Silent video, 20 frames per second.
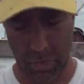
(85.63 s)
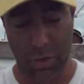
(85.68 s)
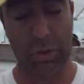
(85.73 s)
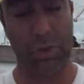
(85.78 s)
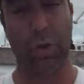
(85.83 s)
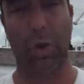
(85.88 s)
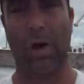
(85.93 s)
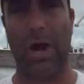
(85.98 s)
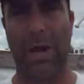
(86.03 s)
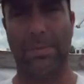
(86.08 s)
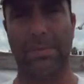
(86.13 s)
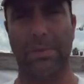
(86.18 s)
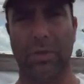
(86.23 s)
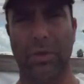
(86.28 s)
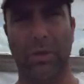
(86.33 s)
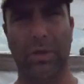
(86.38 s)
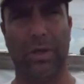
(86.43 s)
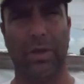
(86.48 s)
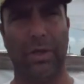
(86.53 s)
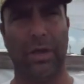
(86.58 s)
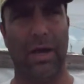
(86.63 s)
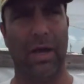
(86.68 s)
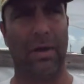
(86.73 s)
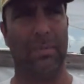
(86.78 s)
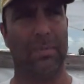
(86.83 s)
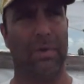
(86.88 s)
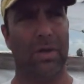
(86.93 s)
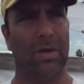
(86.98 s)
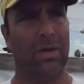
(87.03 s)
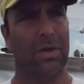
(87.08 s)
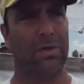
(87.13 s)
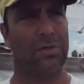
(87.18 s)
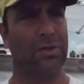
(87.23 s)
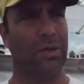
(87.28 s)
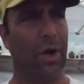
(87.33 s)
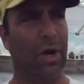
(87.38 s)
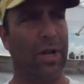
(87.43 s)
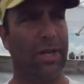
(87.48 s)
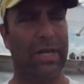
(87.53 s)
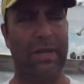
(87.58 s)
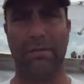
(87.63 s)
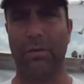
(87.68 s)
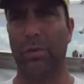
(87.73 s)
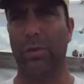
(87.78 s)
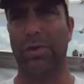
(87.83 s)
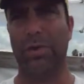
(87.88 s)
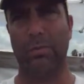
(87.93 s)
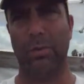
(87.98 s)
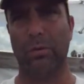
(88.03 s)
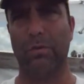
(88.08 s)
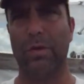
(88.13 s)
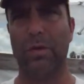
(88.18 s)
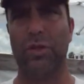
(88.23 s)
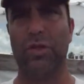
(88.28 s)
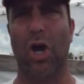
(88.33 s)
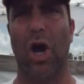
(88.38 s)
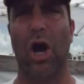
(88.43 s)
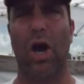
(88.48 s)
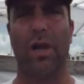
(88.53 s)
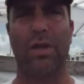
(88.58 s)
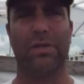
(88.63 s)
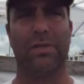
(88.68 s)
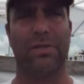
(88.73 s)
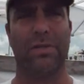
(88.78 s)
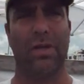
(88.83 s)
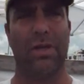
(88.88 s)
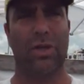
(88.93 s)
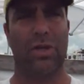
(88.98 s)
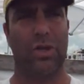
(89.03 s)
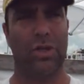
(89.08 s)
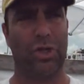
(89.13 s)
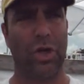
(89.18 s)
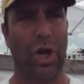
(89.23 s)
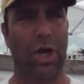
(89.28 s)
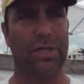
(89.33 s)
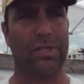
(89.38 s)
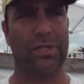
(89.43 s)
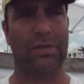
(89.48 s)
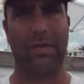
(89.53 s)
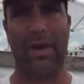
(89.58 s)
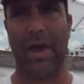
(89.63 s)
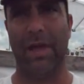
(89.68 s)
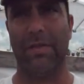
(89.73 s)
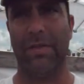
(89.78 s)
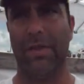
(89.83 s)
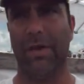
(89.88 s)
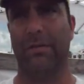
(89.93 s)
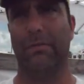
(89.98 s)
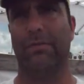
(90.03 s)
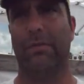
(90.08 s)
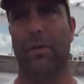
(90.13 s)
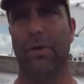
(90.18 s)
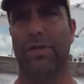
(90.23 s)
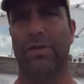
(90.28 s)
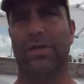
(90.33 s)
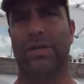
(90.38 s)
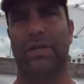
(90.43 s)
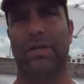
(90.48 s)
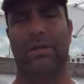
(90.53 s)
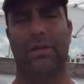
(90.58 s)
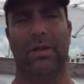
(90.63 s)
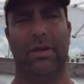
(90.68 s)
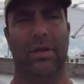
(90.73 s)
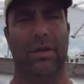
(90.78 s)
Sure, absolutely. Starting even with the movie Jaws, sharks have had the unfortunate